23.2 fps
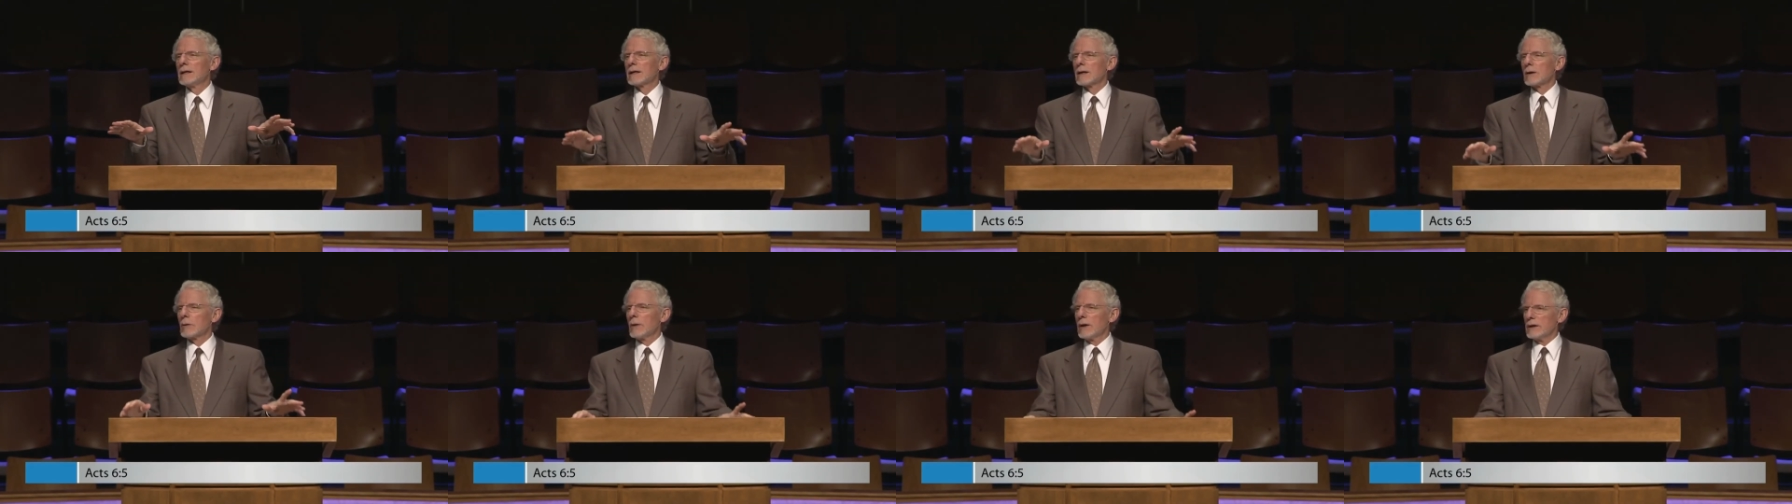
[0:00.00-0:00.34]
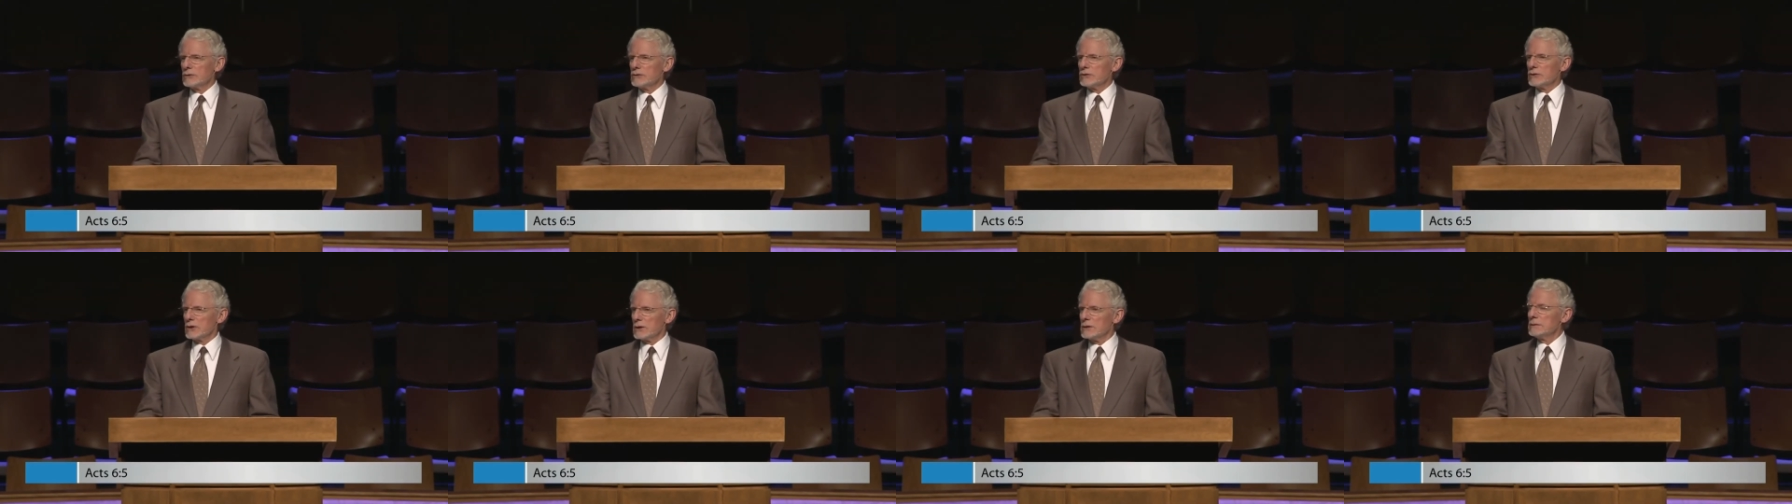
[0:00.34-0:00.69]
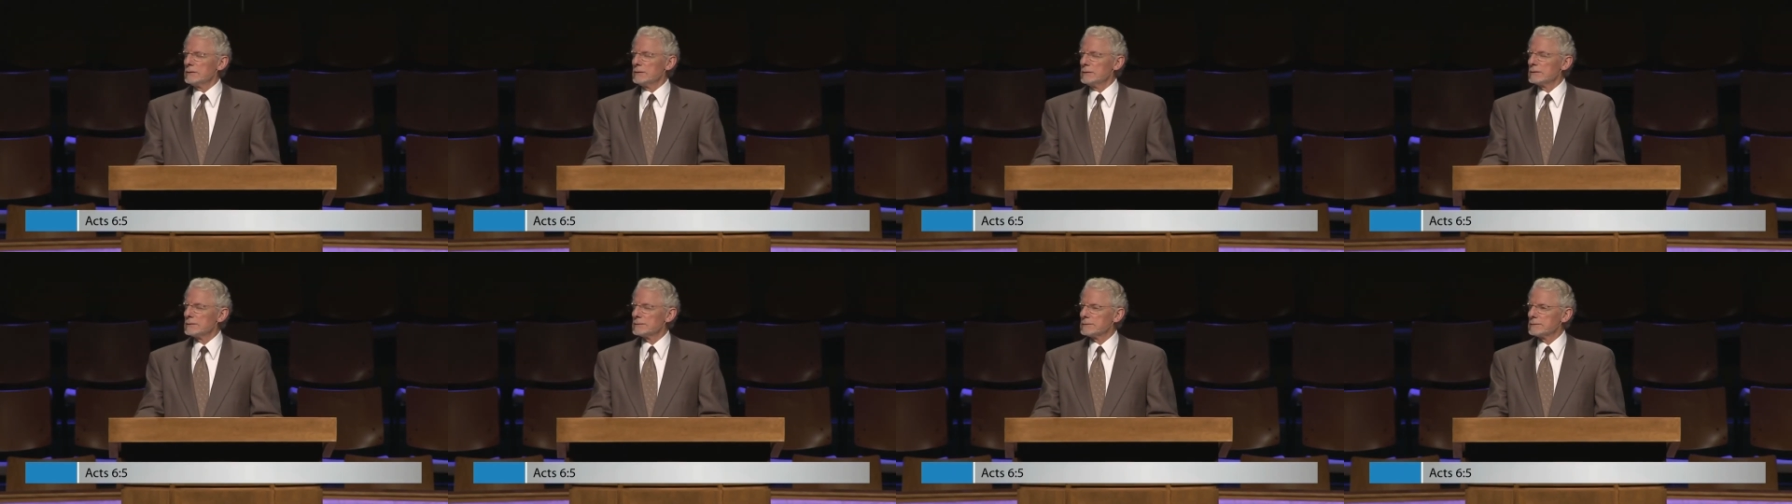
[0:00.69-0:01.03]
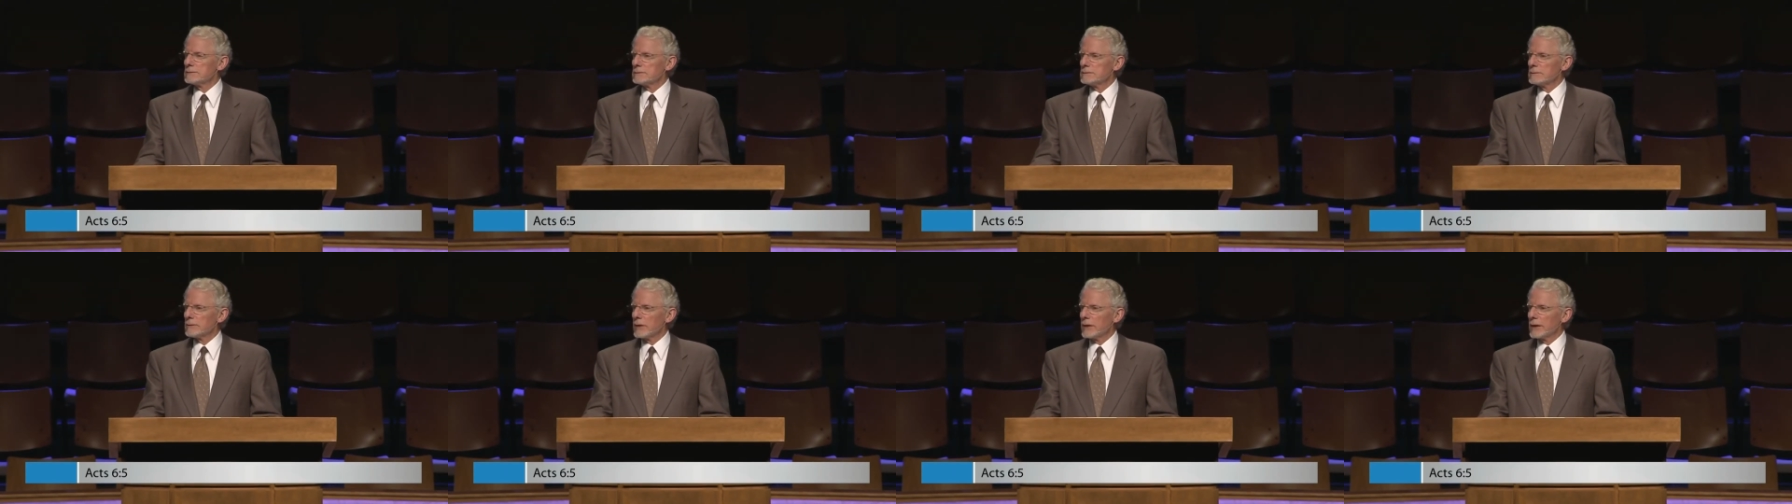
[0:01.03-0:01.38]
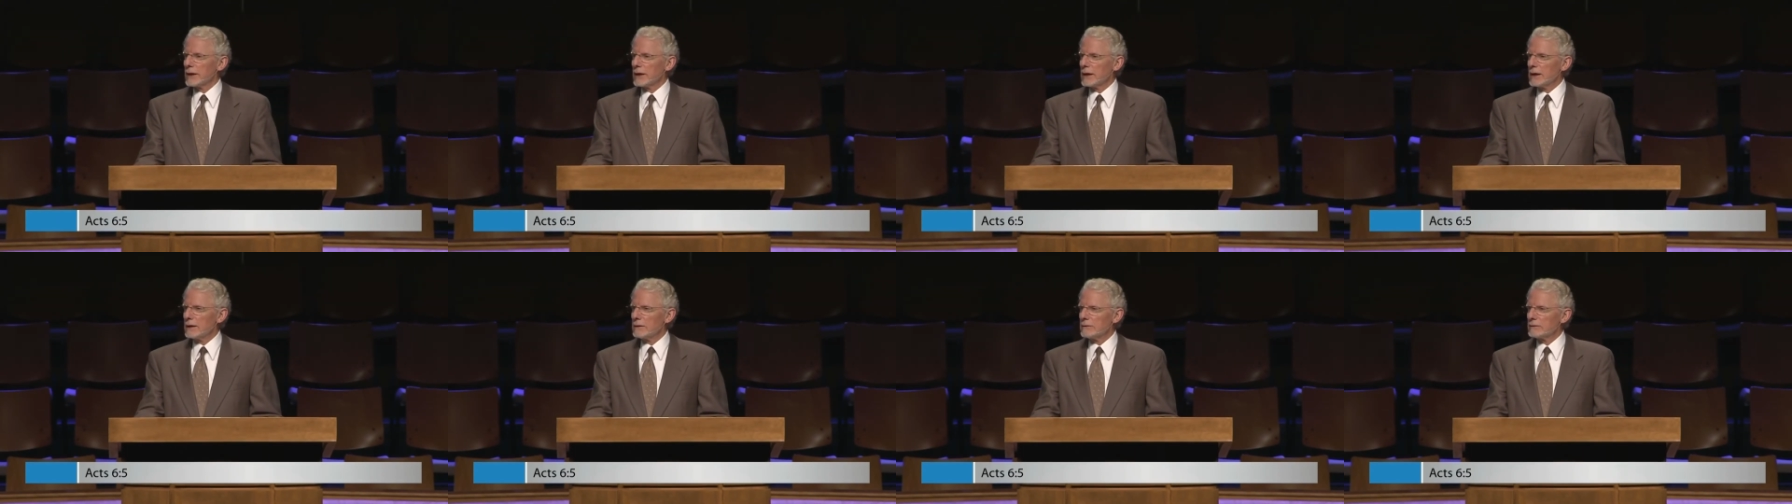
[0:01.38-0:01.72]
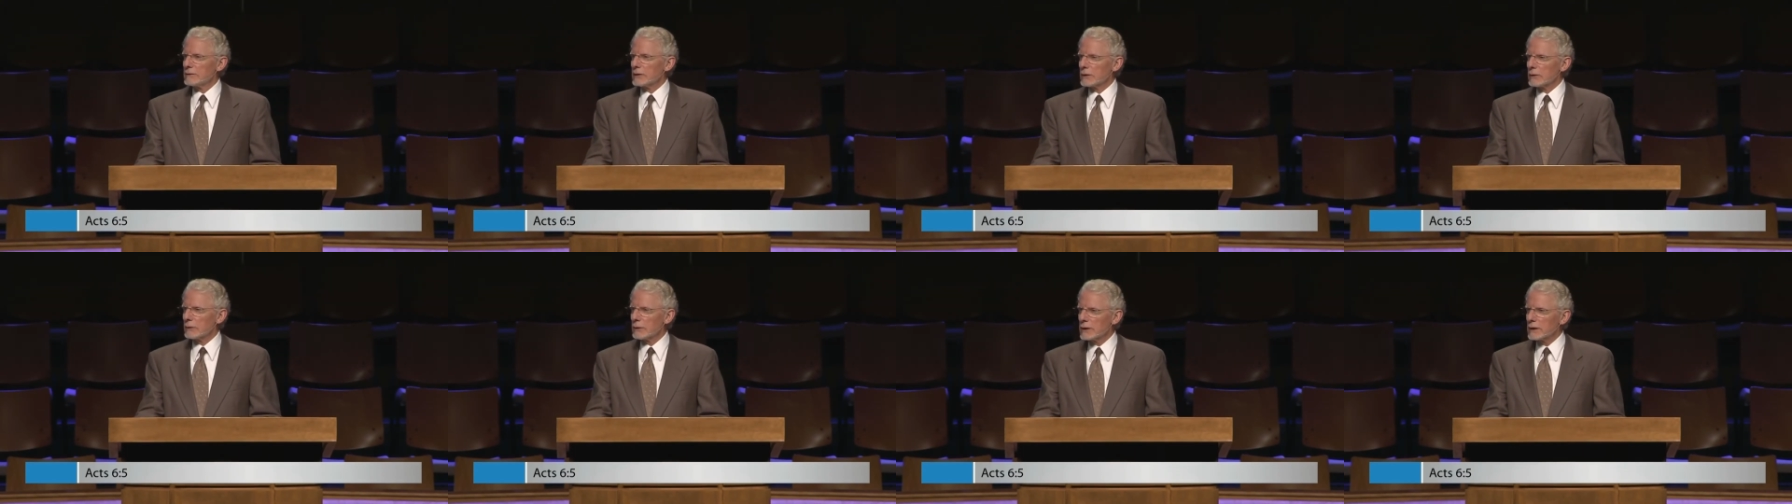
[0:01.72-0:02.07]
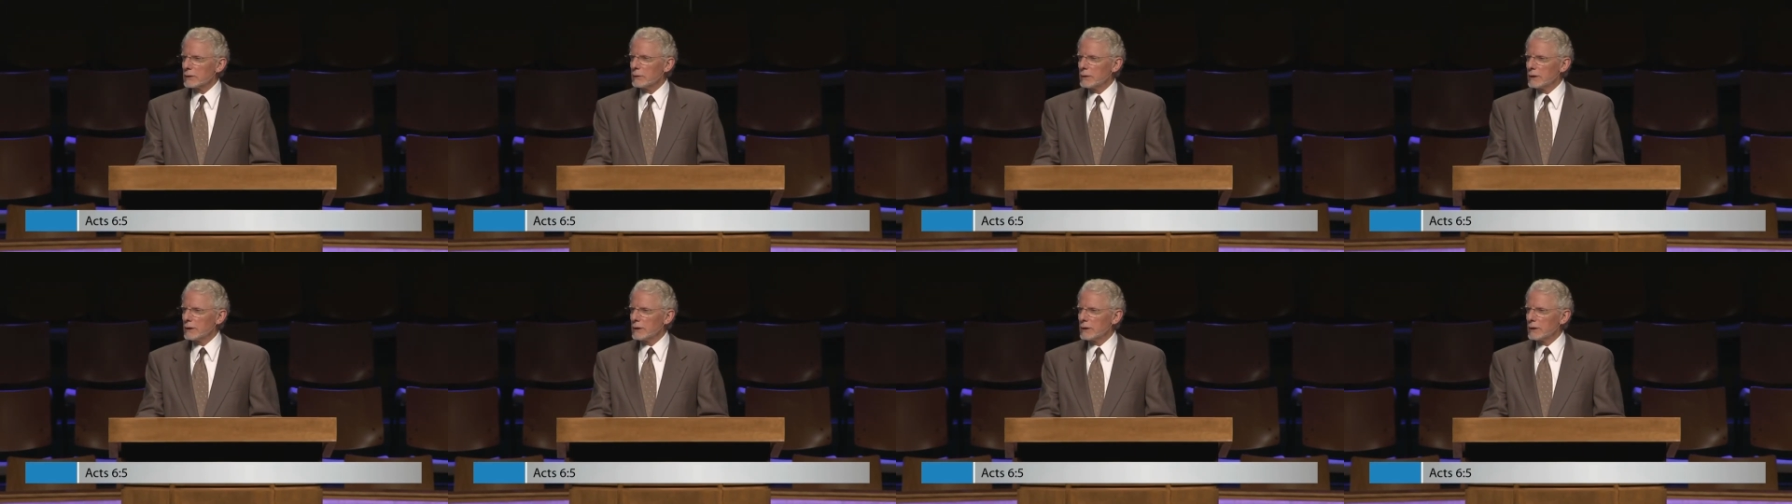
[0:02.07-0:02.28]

question if the Greek